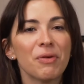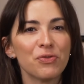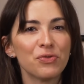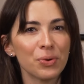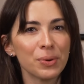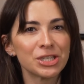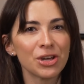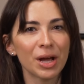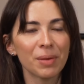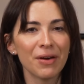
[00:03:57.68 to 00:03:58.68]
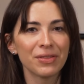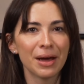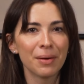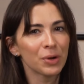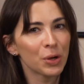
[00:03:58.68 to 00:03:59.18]
before we talk about
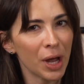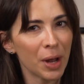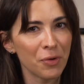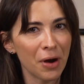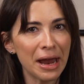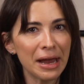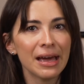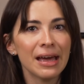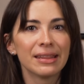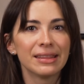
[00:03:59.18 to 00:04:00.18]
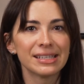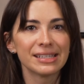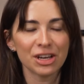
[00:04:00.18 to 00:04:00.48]
them, quick break. This is